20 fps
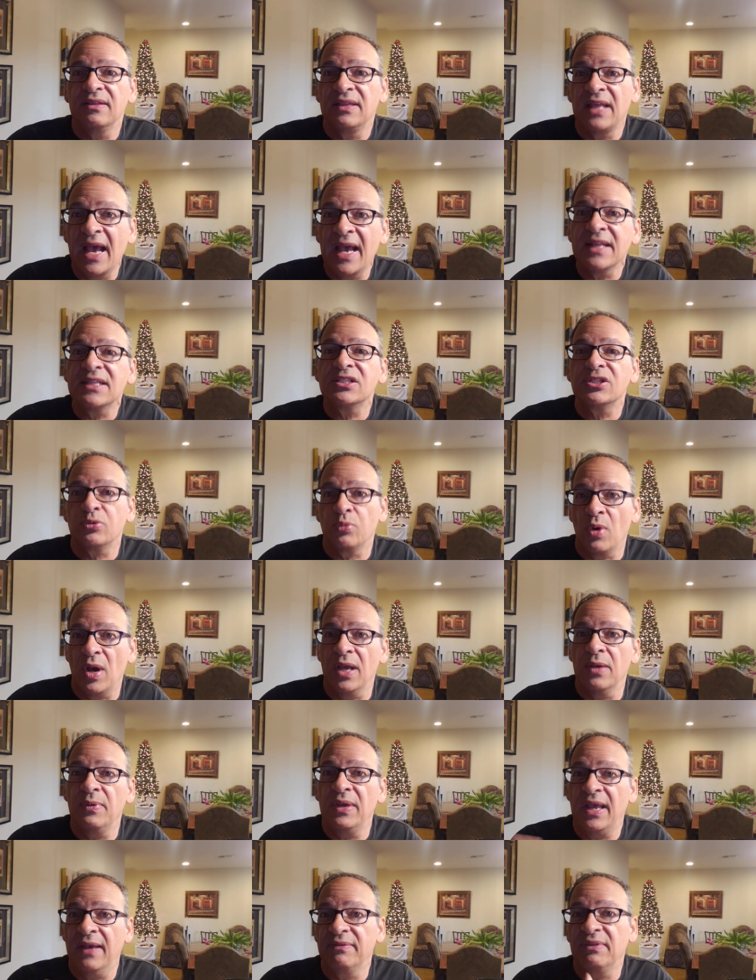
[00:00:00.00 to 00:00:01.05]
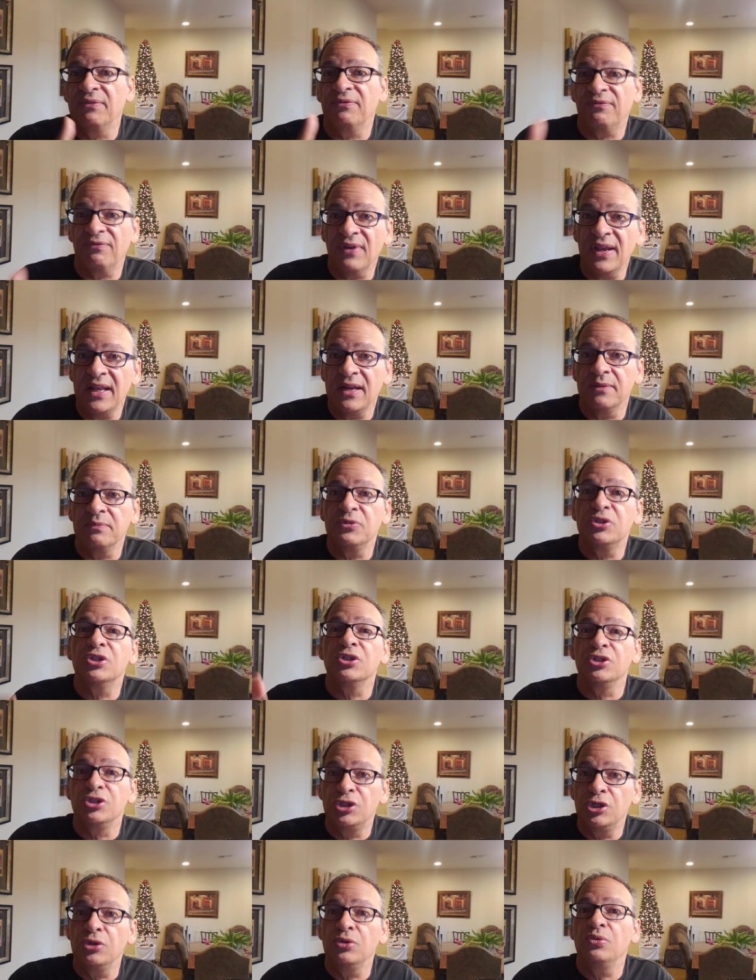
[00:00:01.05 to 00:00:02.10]
That's why we have the freedom to
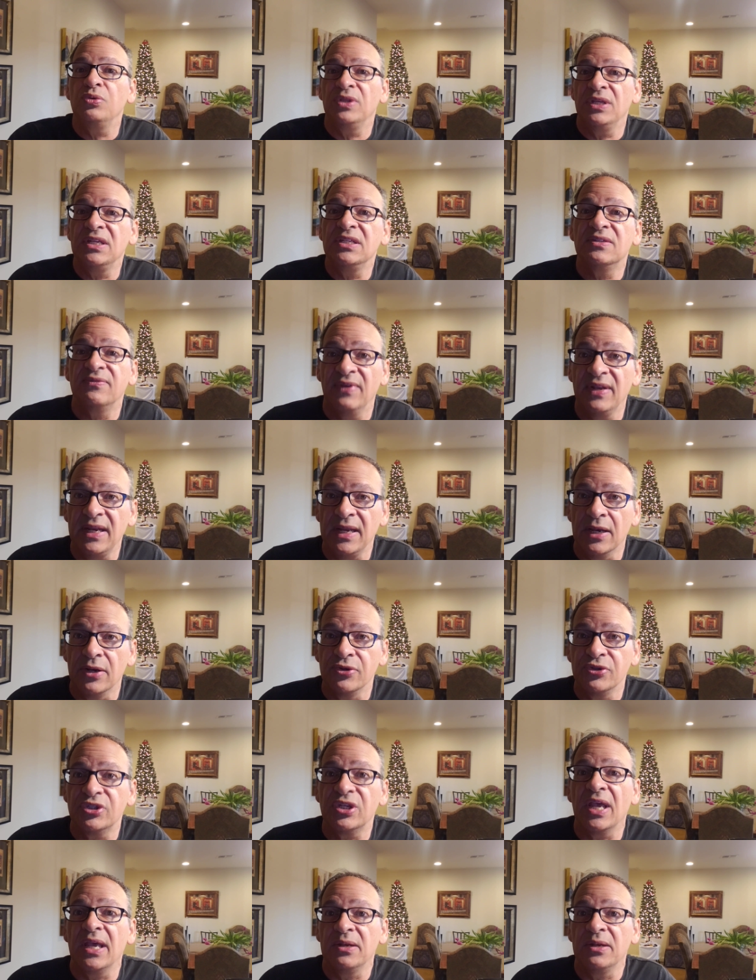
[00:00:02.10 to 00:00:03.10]
do these videos